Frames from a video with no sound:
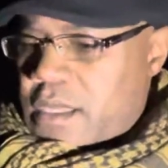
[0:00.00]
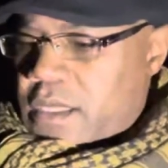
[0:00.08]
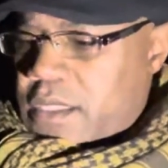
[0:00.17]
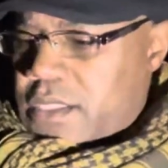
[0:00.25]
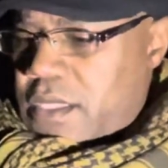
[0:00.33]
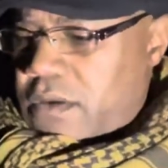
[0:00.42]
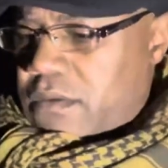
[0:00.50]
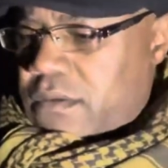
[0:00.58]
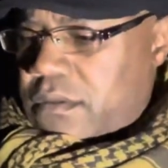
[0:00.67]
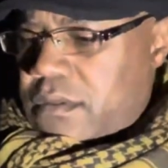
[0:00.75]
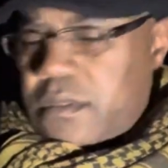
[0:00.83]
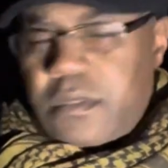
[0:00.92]
So,
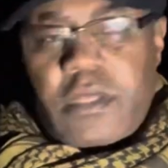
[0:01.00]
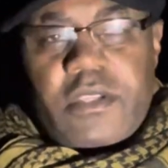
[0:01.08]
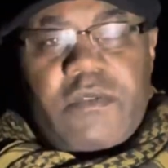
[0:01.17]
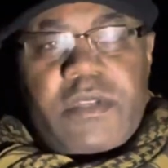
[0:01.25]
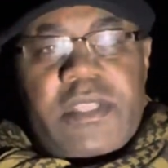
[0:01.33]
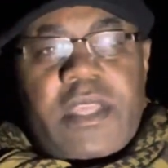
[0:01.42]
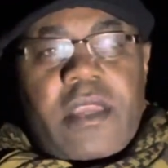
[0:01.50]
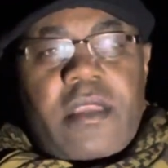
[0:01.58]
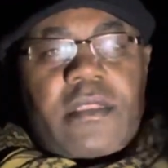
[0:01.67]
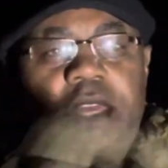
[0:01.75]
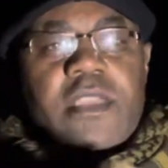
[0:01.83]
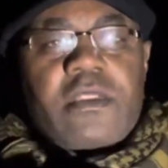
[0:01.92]
just want to say
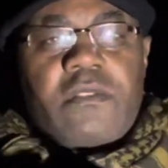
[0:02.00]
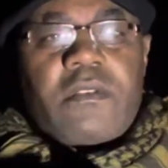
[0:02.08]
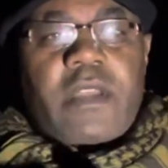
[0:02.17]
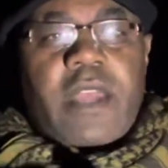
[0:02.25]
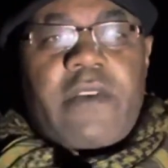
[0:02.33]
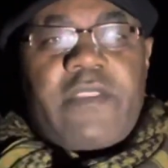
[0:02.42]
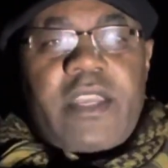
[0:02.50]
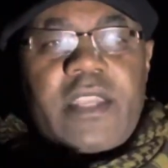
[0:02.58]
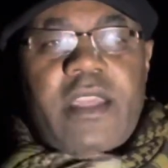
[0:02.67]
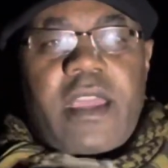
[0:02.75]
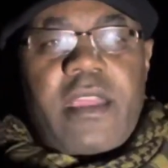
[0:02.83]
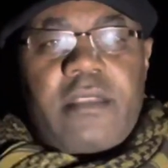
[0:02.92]
thank you. Have a good
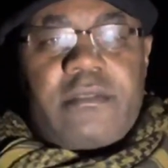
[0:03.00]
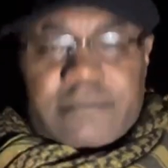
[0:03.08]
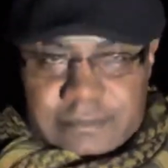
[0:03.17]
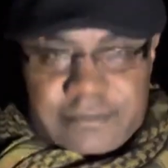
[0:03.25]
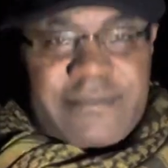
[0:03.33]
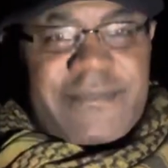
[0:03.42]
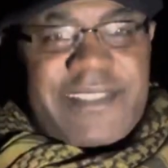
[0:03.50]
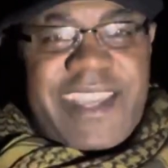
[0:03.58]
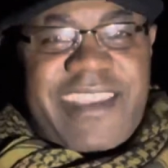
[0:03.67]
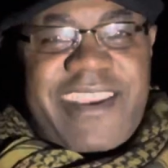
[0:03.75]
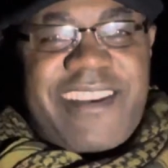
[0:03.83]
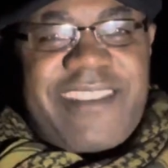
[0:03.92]
night.
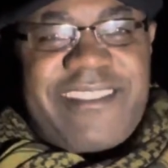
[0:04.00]
Take care.